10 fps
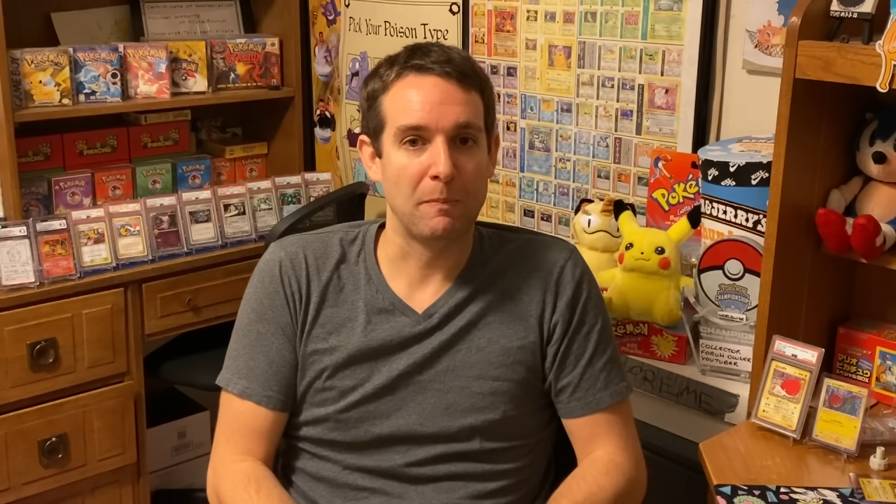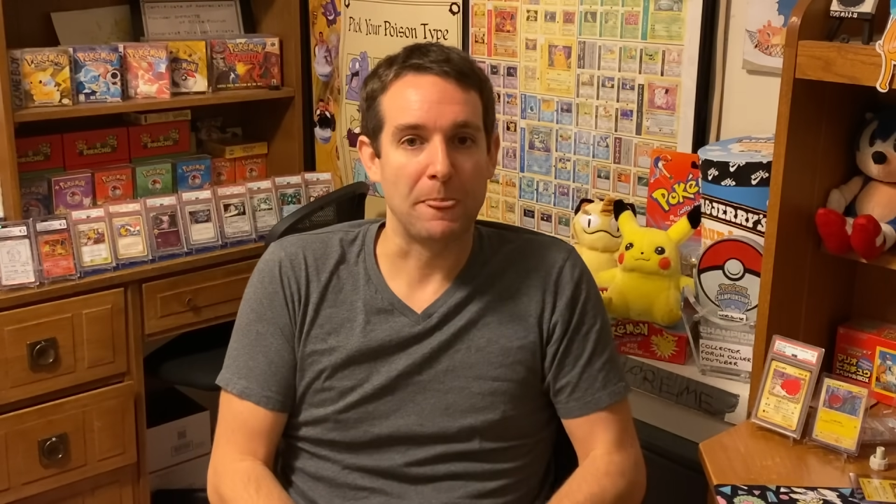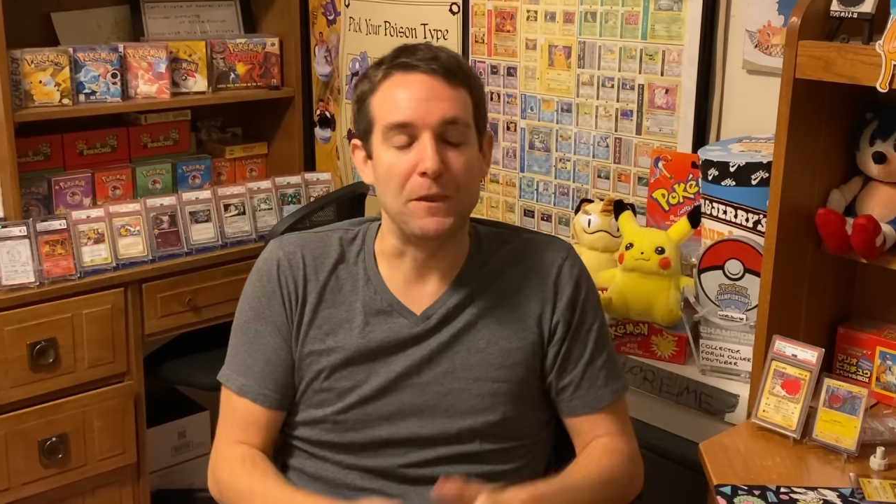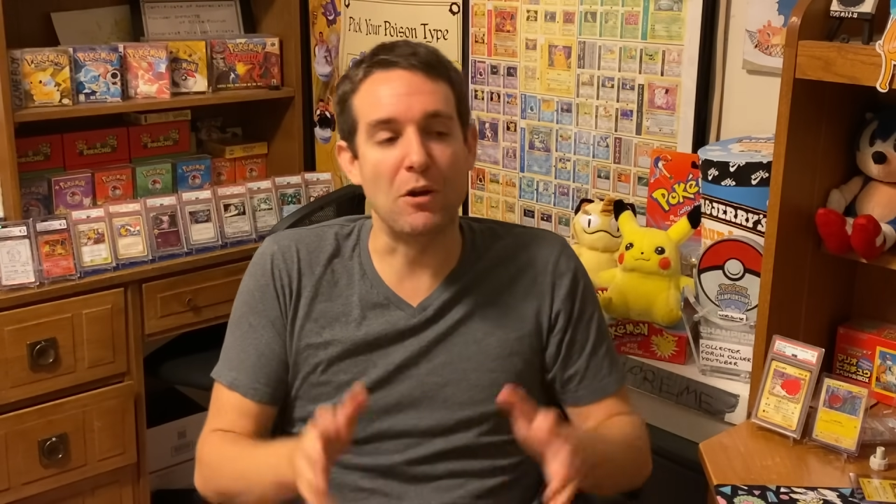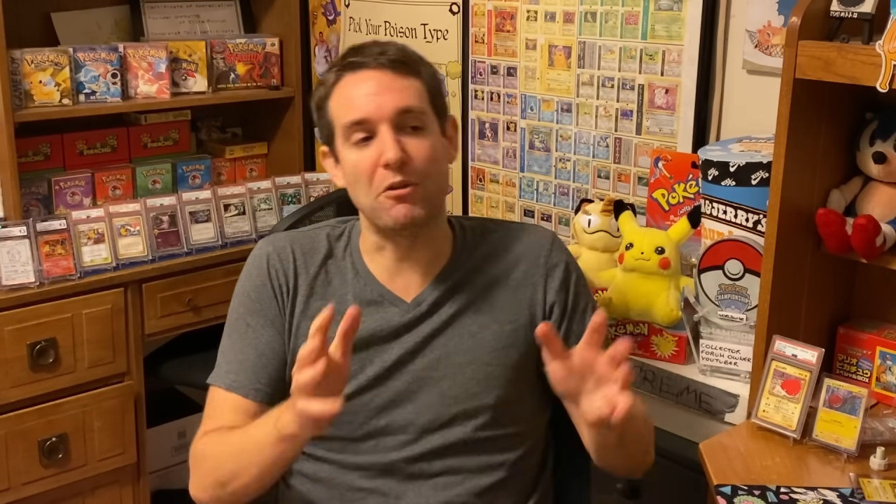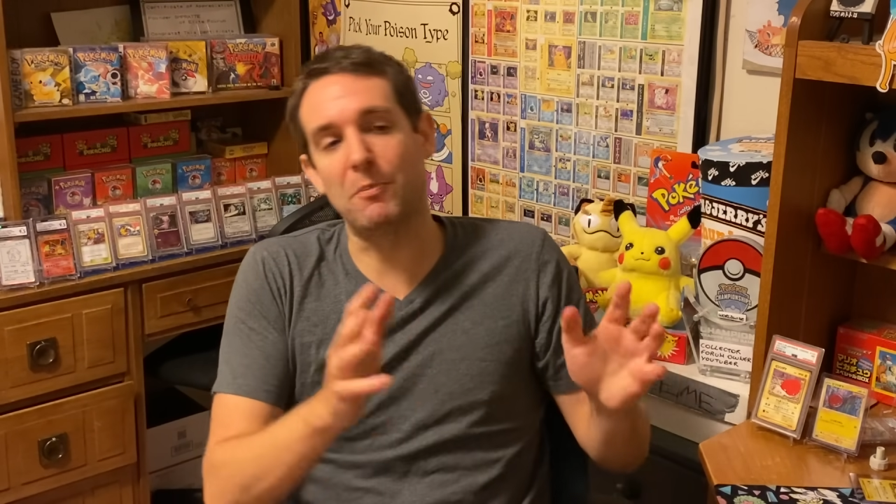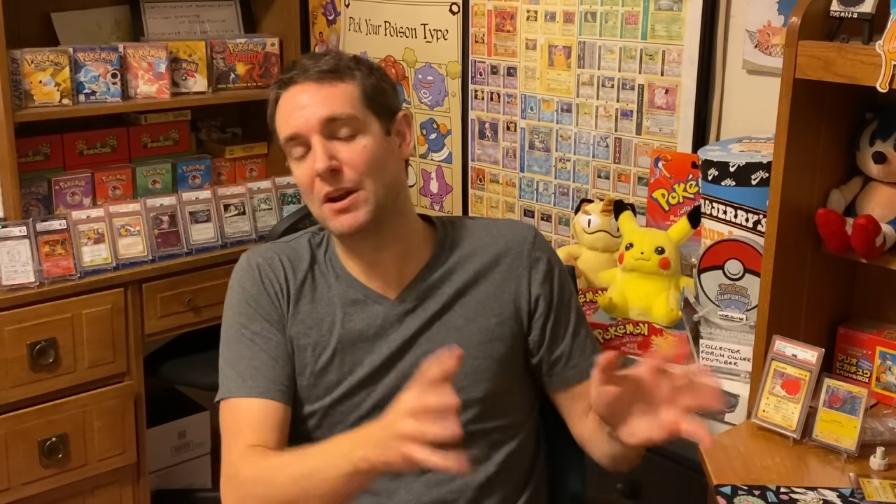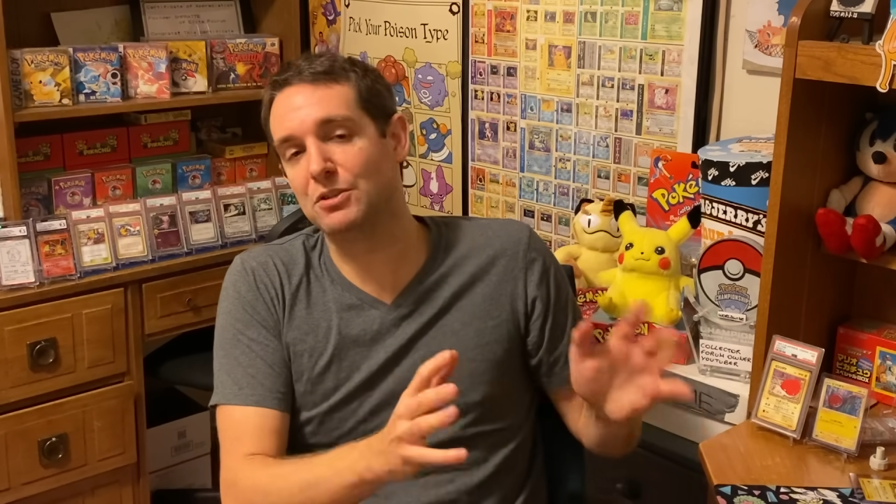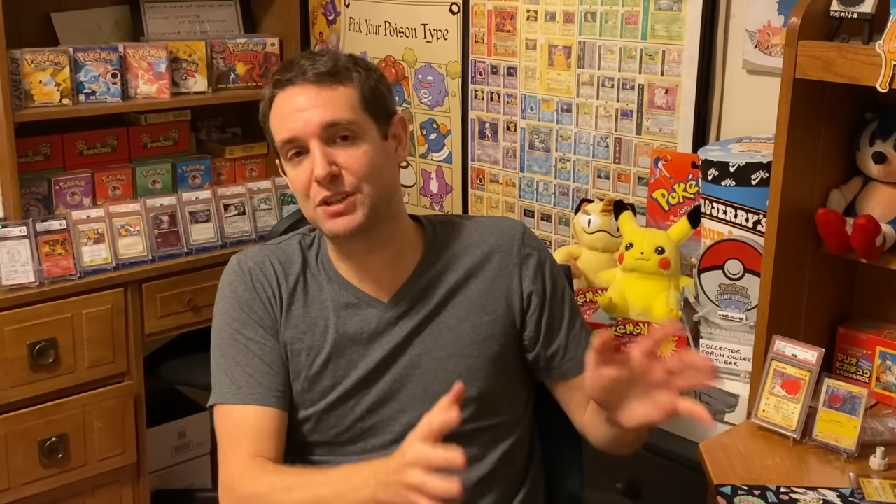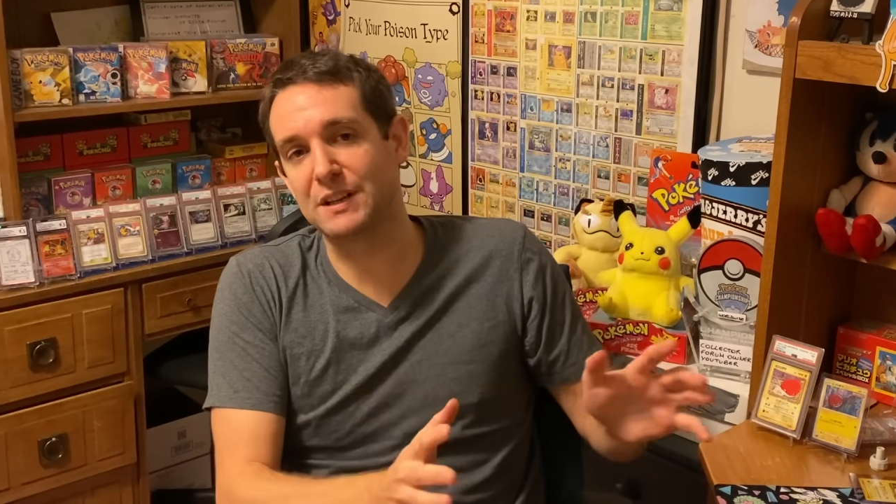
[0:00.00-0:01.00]
You have a
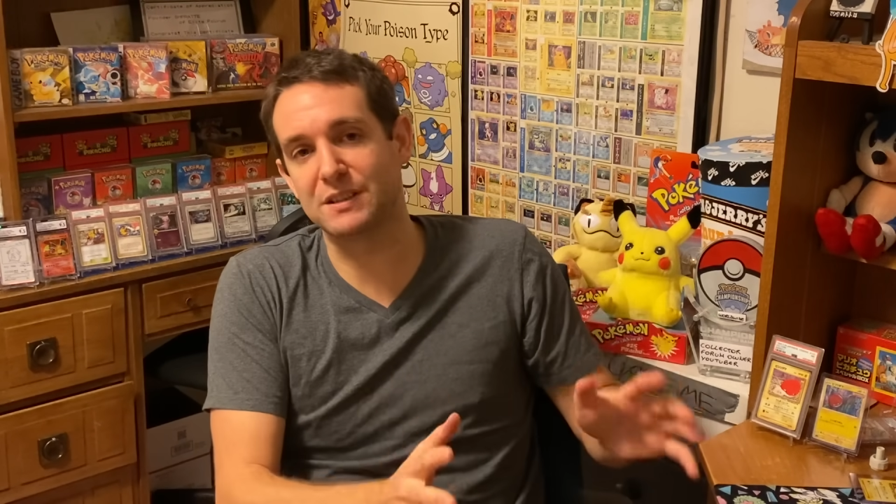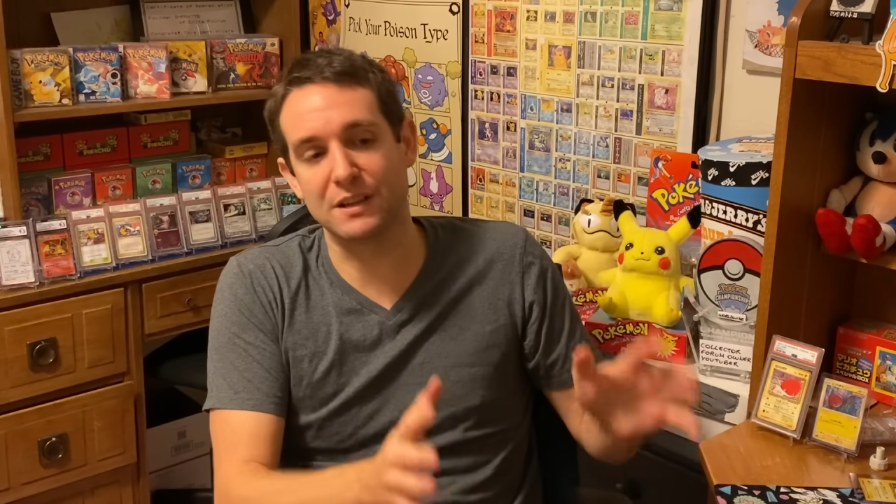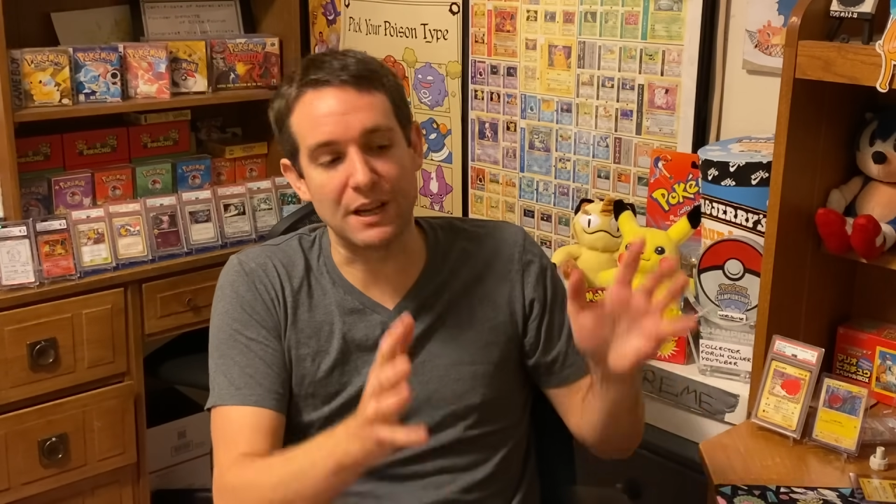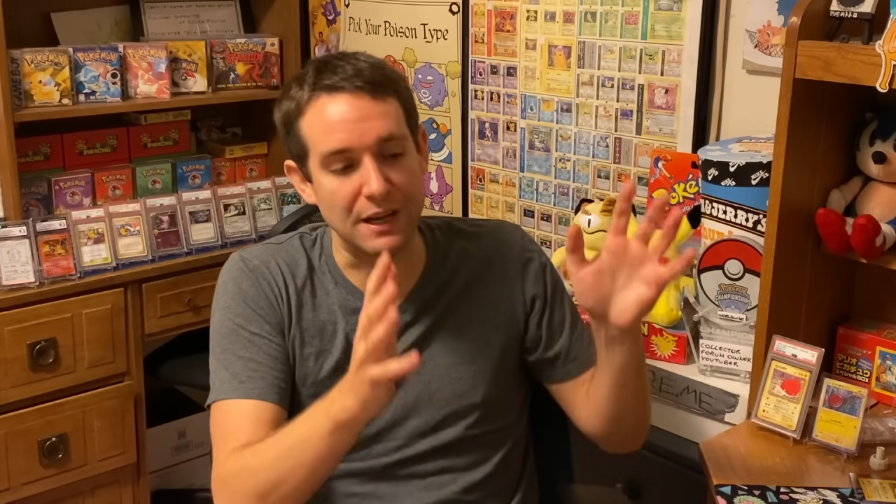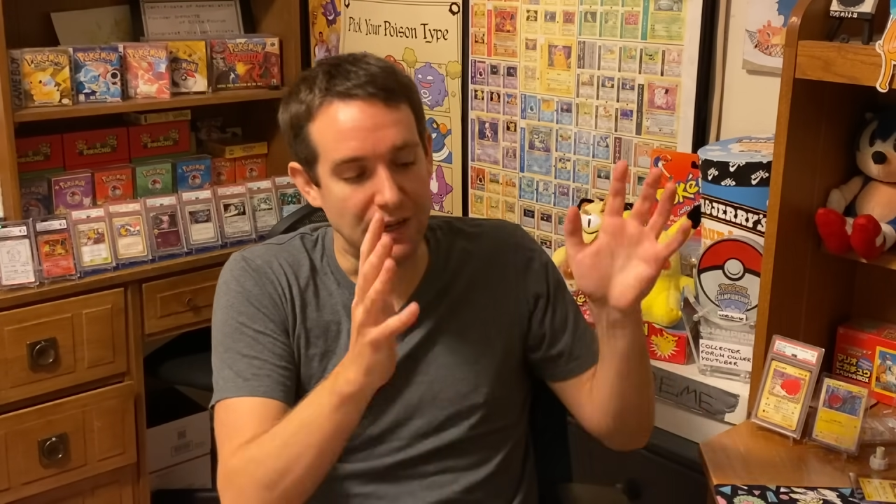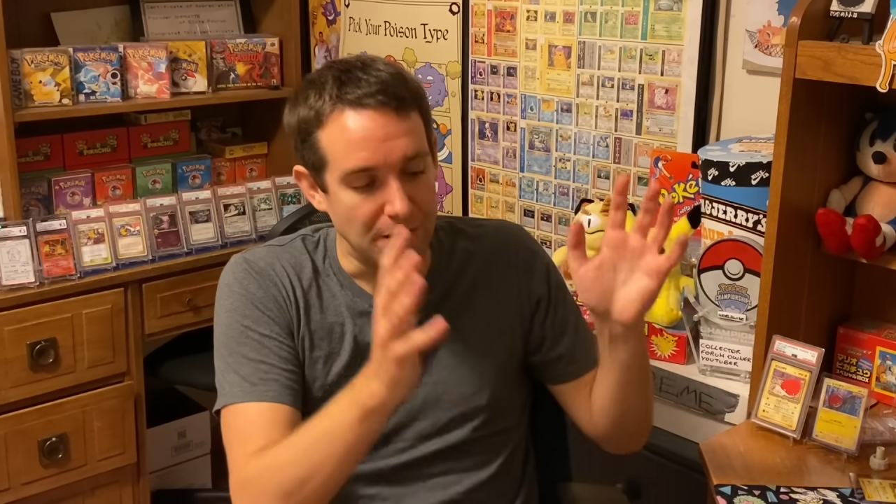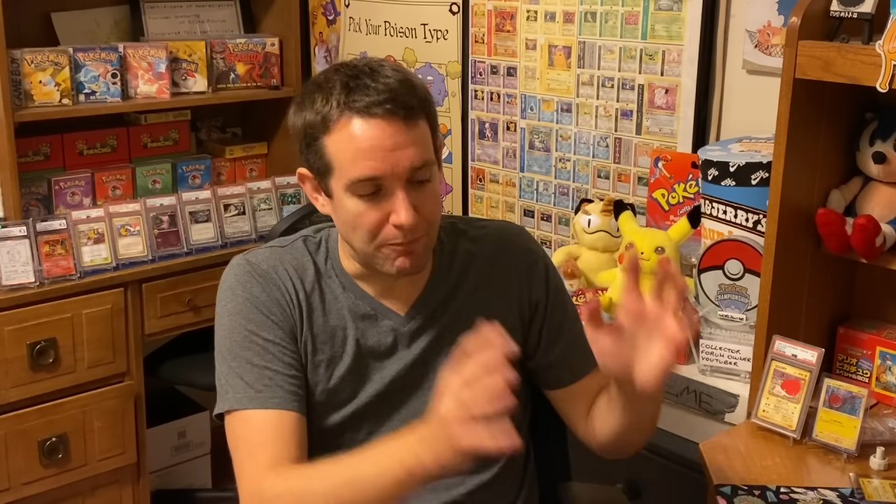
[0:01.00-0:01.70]
better chance, say,